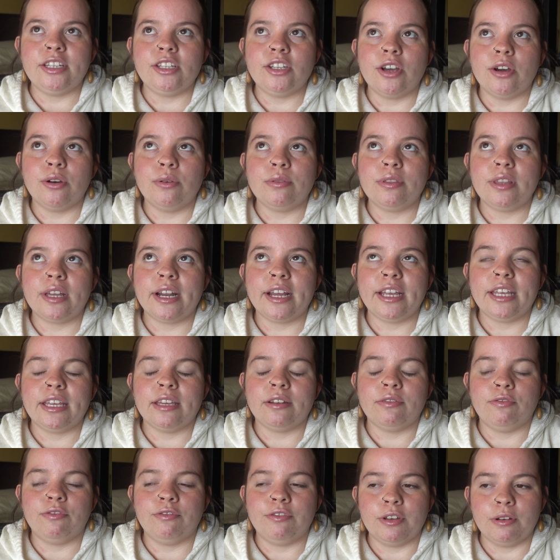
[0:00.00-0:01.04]
know that I
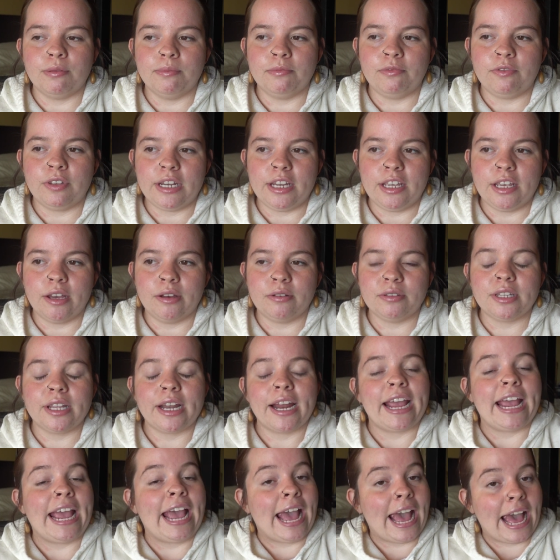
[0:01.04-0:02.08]
can film videos and
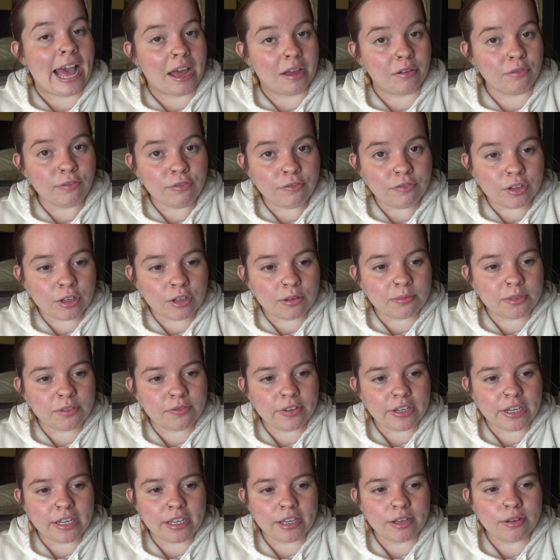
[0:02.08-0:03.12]
I have filmed
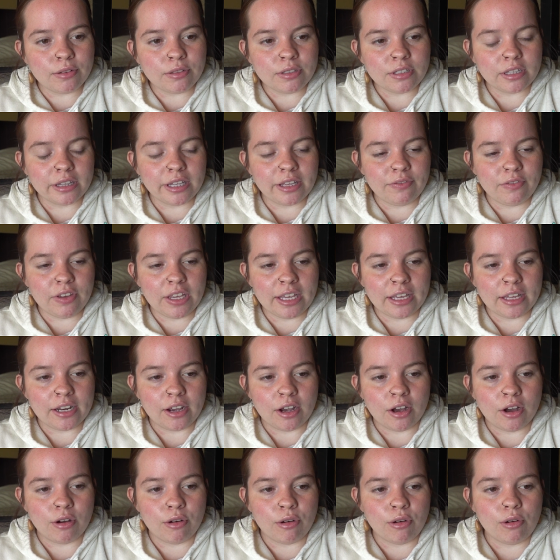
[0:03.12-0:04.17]
videos living at
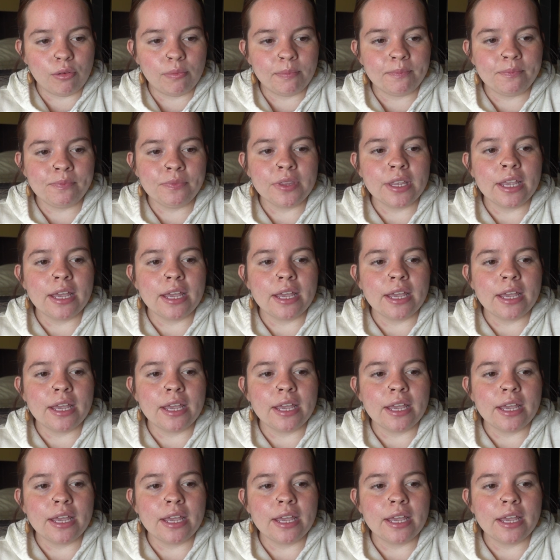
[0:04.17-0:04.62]
home,